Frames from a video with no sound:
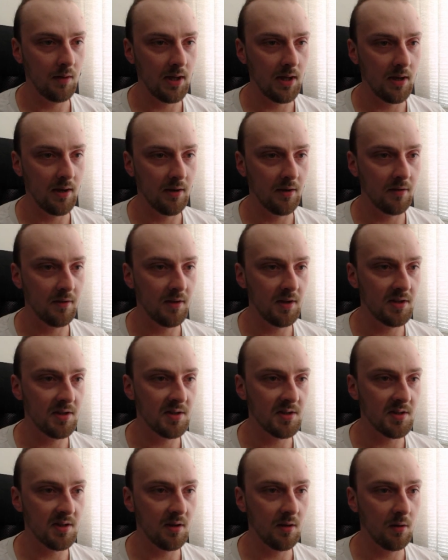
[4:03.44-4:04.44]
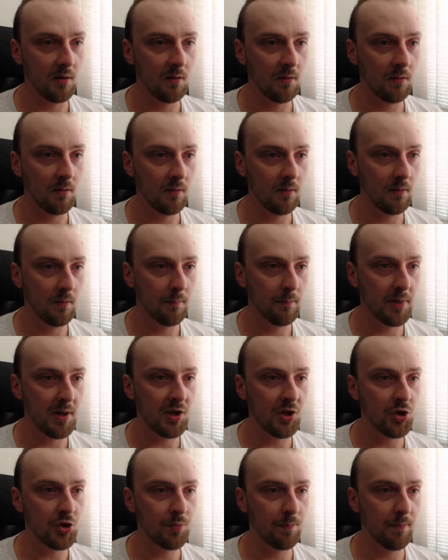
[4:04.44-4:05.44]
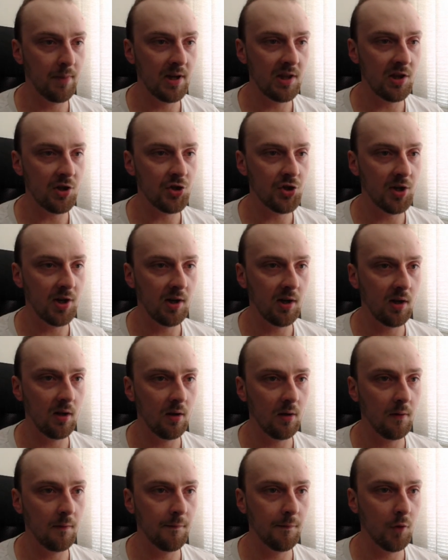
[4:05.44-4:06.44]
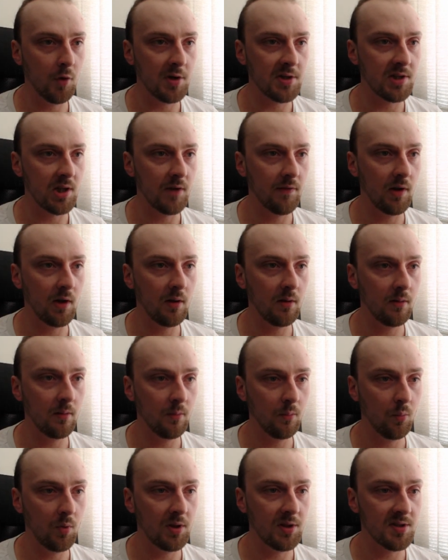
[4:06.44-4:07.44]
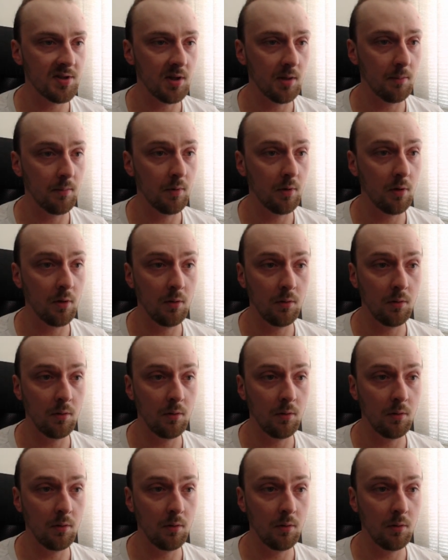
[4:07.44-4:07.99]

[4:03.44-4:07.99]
And this is a pretty chill forest level with some